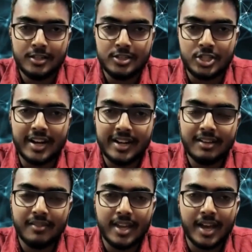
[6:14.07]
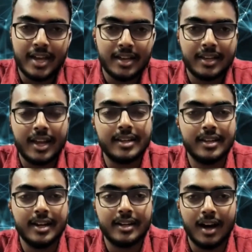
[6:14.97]
Generative AI can
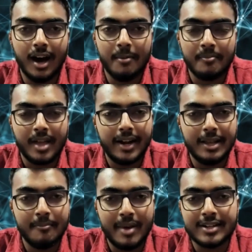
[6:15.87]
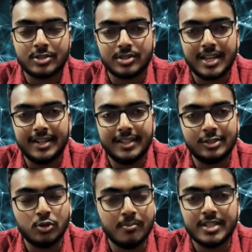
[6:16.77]
create harm and impact society
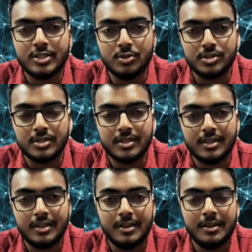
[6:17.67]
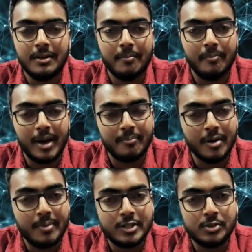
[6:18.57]
through misuse by
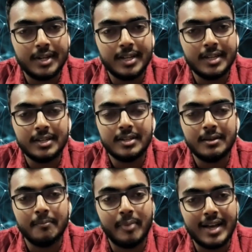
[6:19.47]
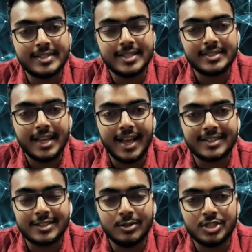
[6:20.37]
perpetuating biases,
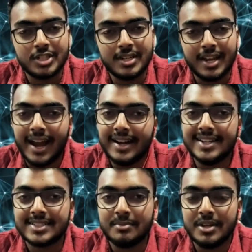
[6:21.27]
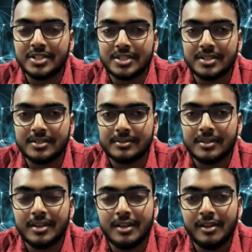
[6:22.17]
exclusion, and discrimination.
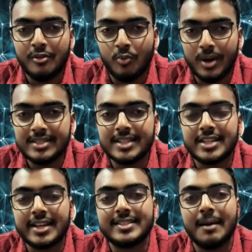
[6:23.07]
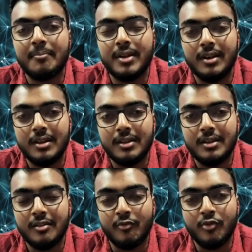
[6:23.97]
One such example
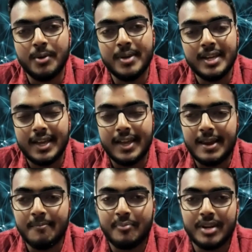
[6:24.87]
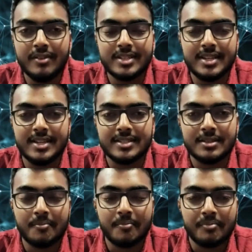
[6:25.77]
would be in previous days,
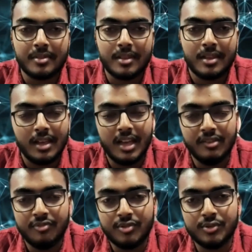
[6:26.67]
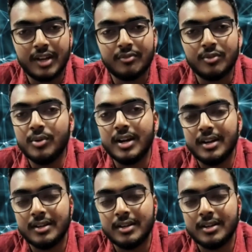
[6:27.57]
if you would have Googled